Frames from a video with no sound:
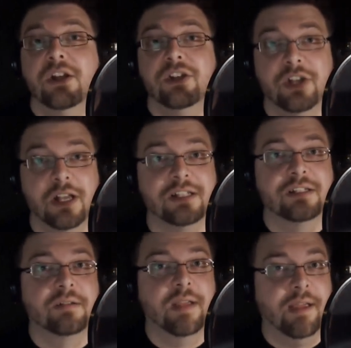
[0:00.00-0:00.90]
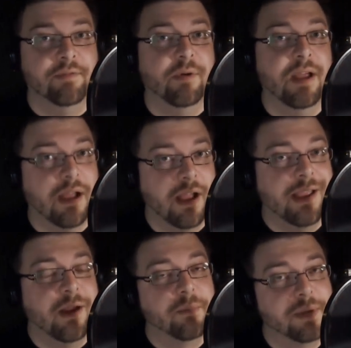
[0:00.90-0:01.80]
Just FYI,
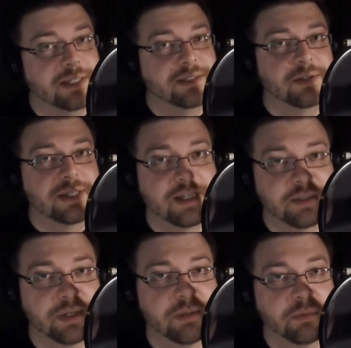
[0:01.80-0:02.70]
our minisode next week